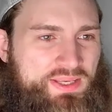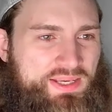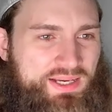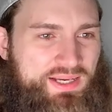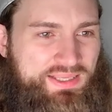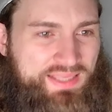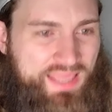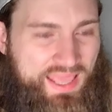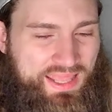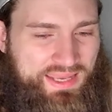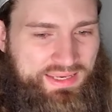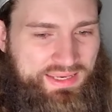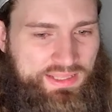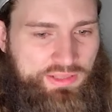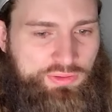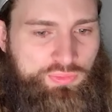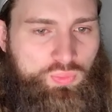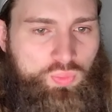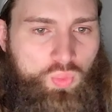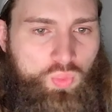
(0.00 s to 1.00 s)
Again,
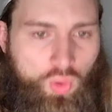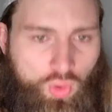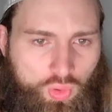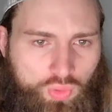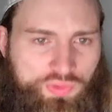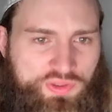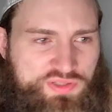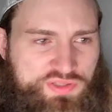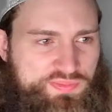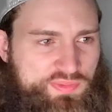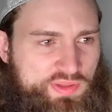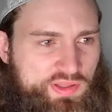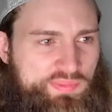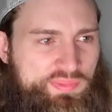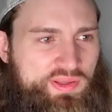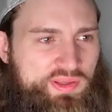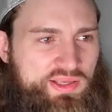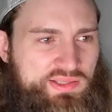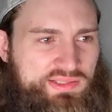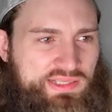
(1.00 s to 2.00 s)
it worries me
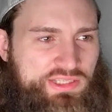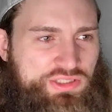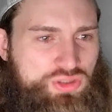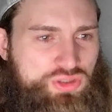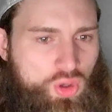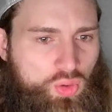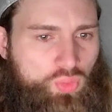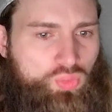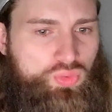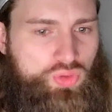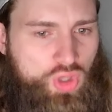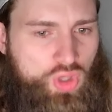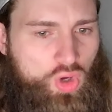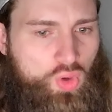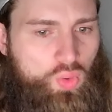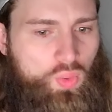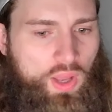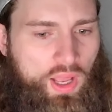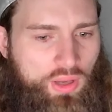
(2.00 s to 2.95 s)
because I don't know